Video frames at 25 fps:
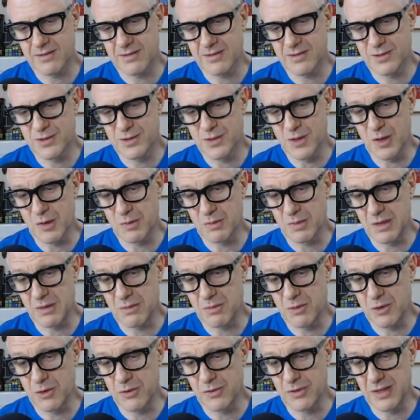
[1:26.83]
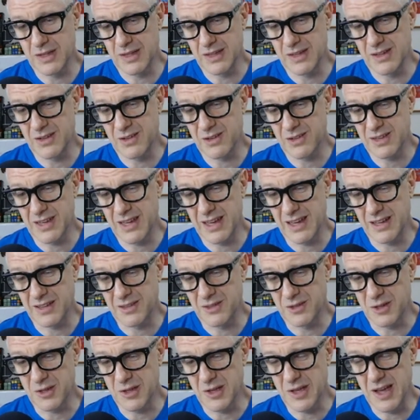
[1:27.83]
zombie movie and okay it
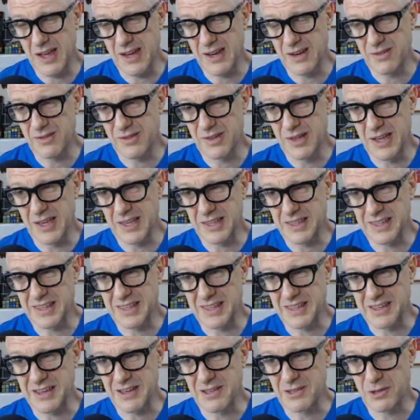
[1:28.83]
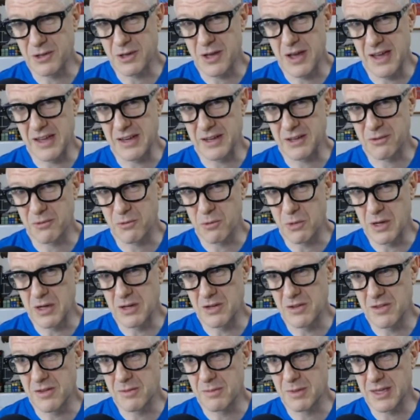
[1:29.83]
looked kind of like it looked kind of
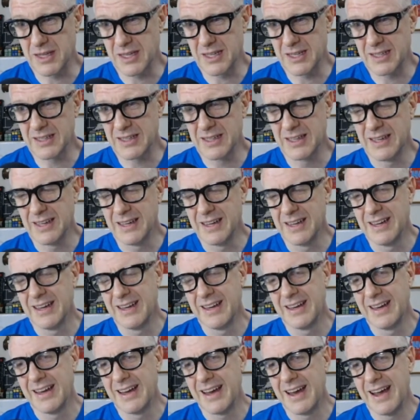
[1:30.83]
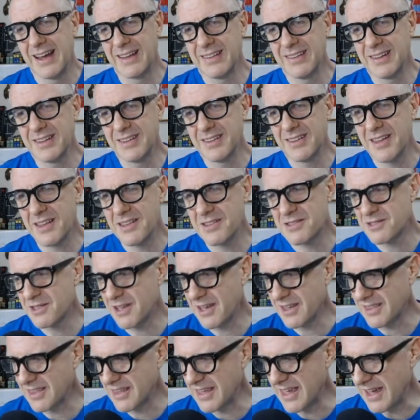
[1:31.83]
weird in the beginning and then it's
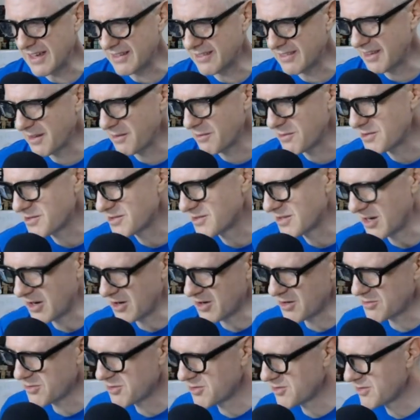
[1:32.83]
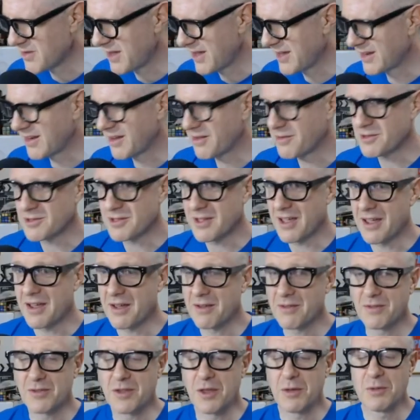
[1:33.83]
like the acting was terrible and it was like
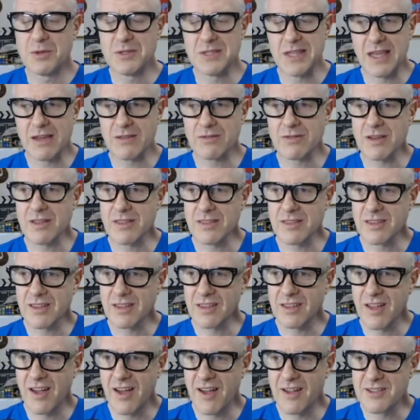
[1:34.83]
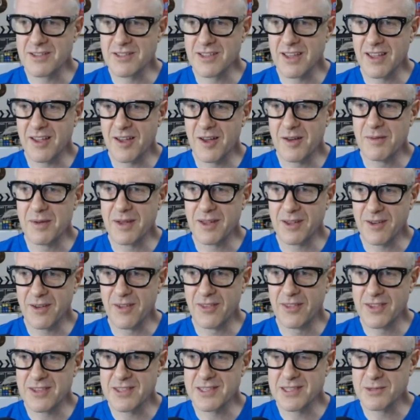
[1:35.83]
it was everything i was like oh my
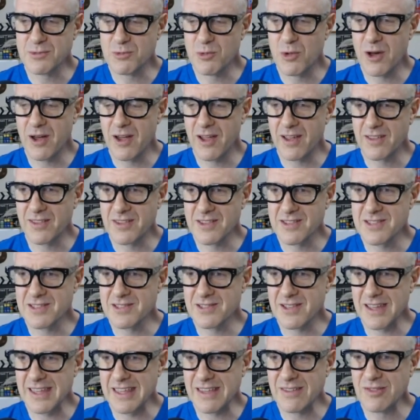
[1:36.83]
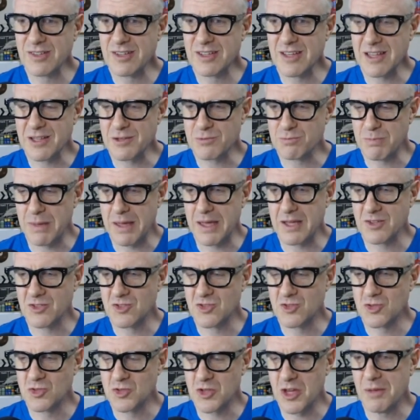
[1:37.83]
god this is why this is like even as bad
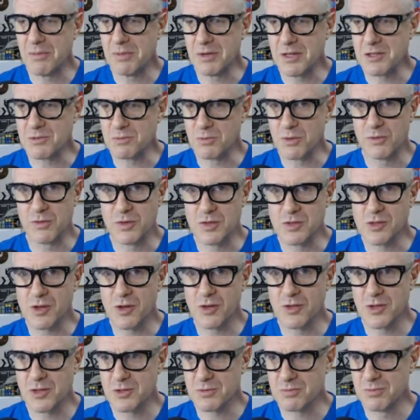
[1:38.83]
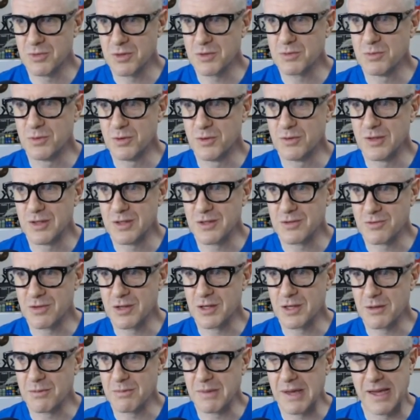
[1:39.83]
japanese movies go this this movie is
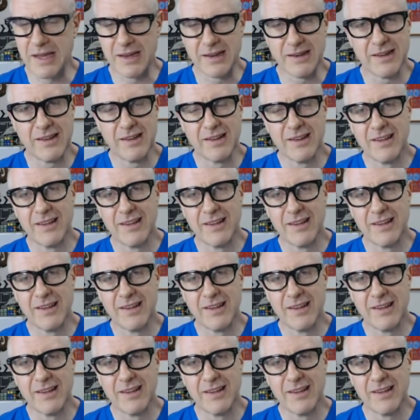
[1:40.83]
really bad